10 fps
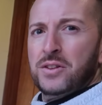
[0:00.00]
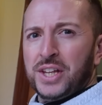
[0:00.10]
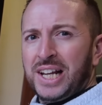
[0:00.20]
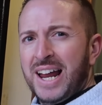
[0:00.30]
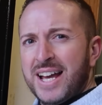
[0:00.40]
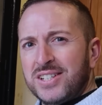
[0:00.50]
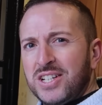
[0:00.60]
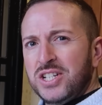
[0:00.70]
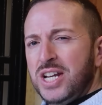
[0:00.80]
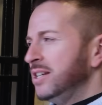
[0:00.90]
the class
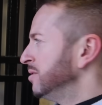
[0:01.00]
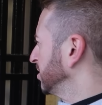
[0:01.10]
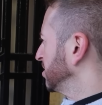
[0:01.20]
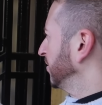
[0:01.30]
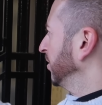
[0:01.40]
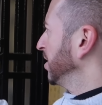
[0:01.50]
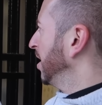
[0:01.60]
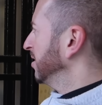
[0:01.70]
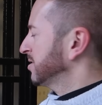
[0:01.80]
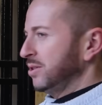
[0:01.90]
continues because you've got the
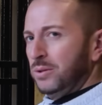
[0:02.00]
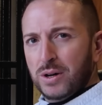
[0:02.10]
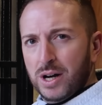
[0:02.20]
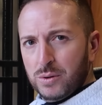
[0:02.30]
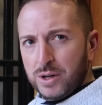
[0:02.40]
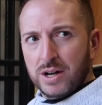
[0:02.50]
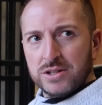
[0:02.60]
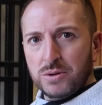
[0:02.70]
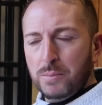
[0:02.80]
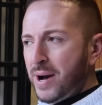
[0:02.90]
old
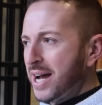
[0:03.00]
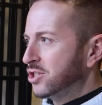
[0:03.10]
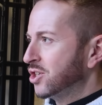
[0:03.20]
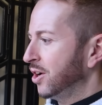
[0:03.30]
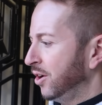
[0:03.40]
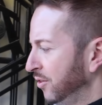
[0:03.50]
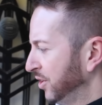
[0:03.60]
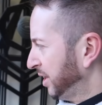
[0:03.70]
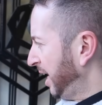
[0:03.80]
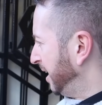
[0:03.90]
Arsenal badge on
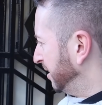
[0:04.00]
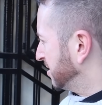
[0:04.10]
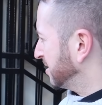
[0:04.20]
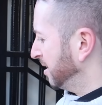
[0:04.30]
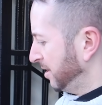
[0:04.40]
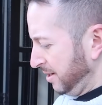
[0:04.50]
the gates.